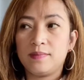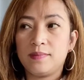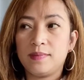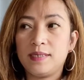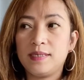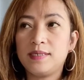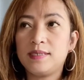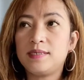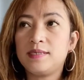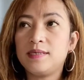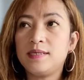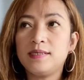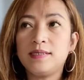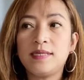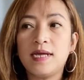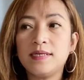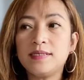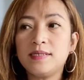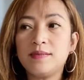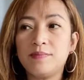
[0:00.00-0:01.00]
It
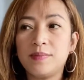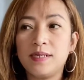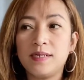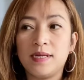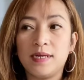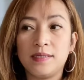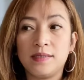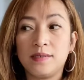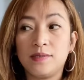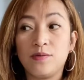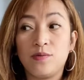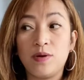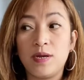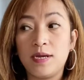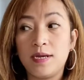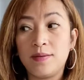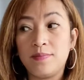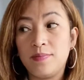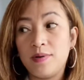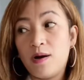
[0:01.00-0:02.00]
doesn't mean that you
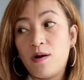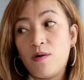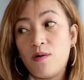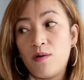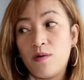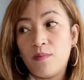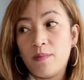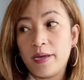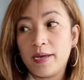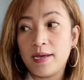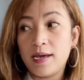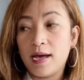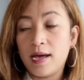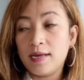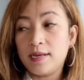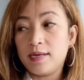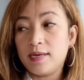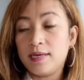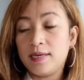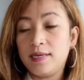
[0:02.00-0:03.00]
really, oh my
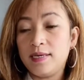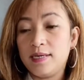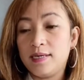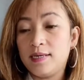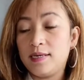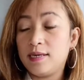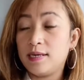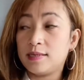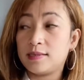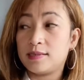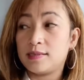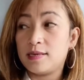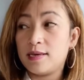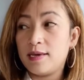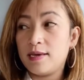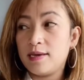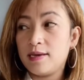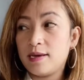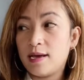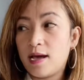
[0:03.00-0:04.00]
God, he has
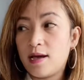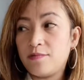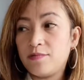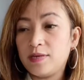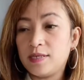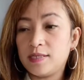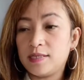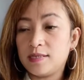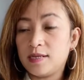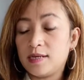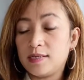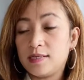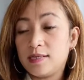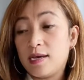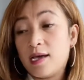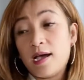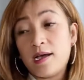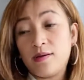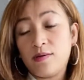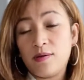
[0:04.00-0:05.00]
cough, he's
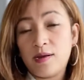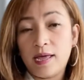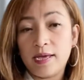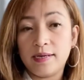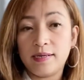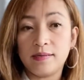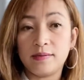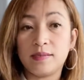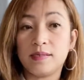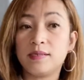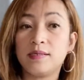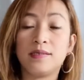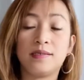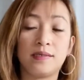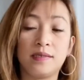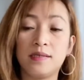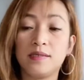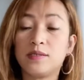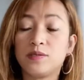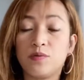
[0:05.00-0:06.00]
sneezing, I don't like it. So
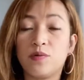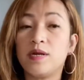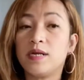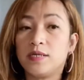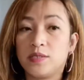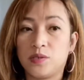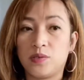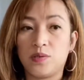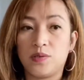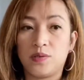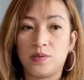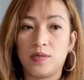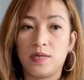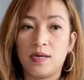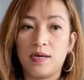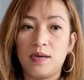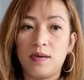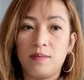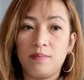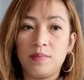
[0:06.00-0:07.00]
it's really true.
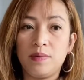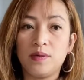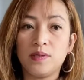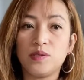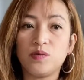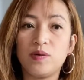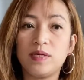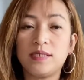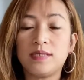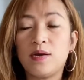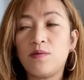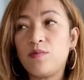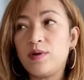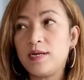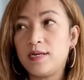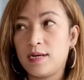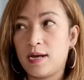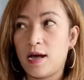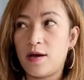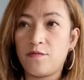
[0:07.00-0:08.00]
Because when
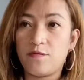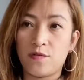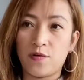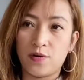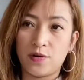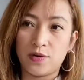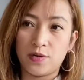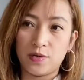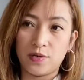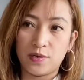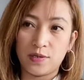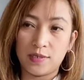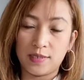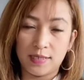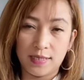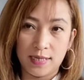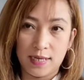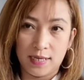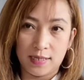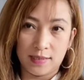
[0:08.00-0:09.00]
someone cough or
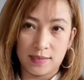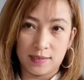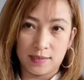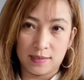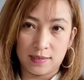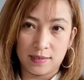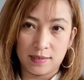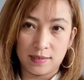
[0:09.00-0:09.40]
sneeze,